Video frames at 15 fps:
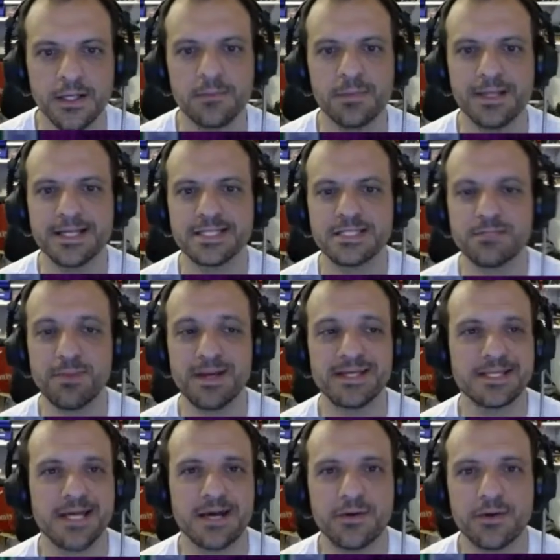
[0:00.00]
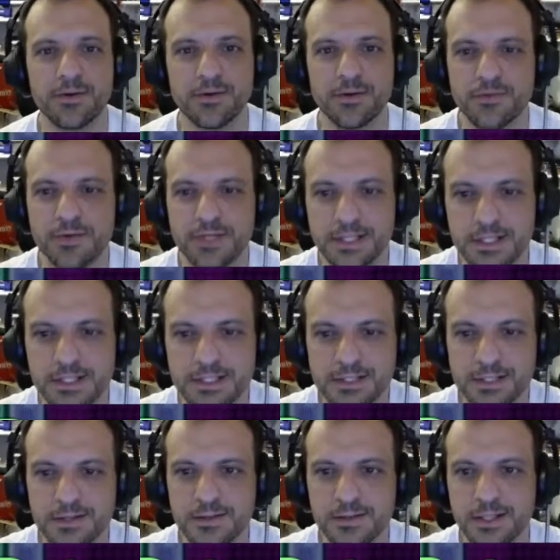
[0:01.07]
play Space Harrier in 3D,
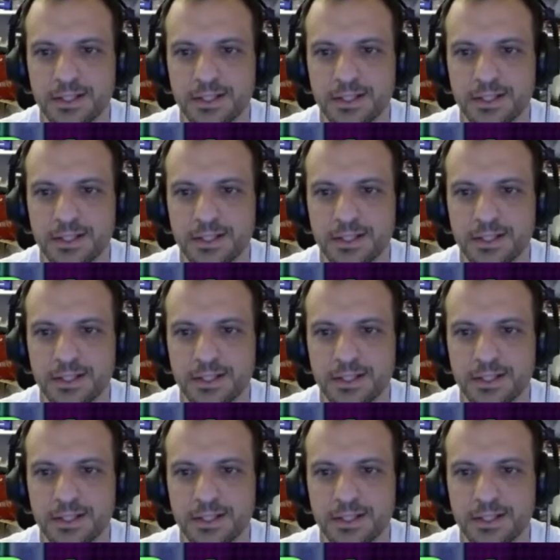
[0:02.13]
so